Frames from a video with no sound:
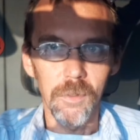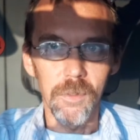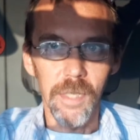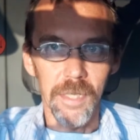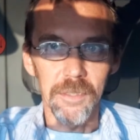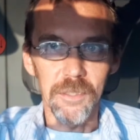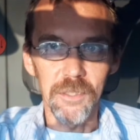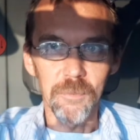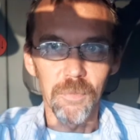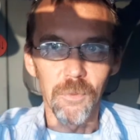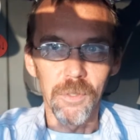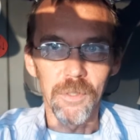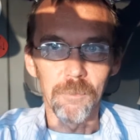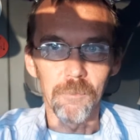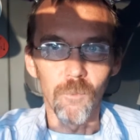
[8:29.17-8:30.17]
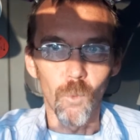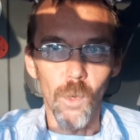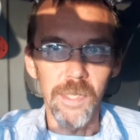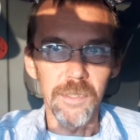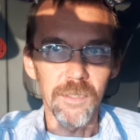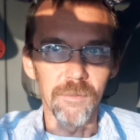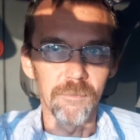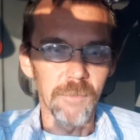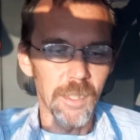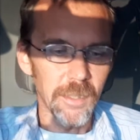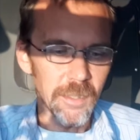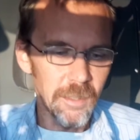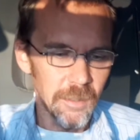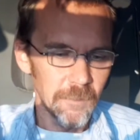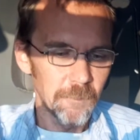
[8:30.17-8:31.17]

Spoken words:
at this point, waste of money.